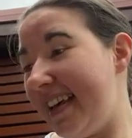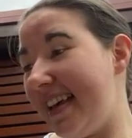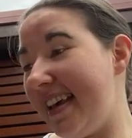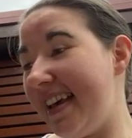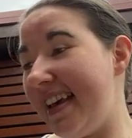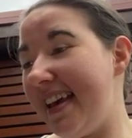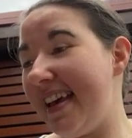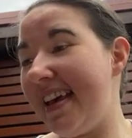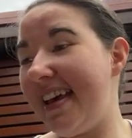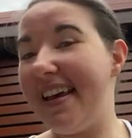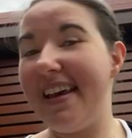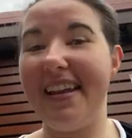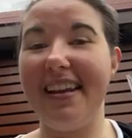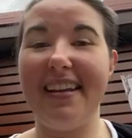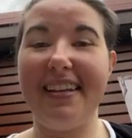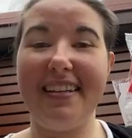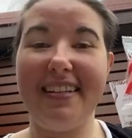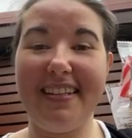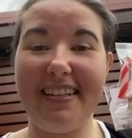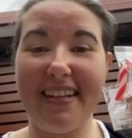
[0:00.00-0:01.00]
and
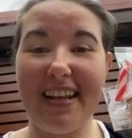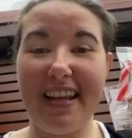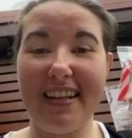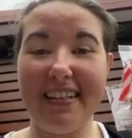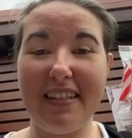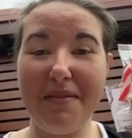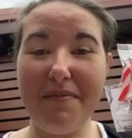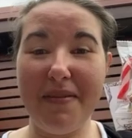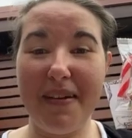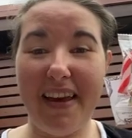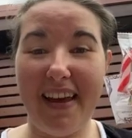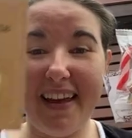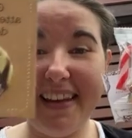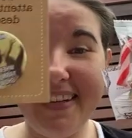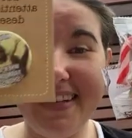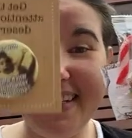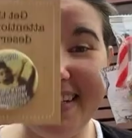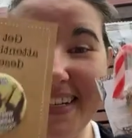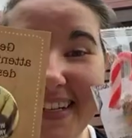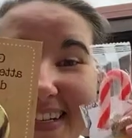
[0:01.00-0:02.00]
a sassy
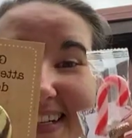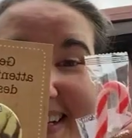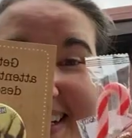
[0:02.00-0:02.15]
badge.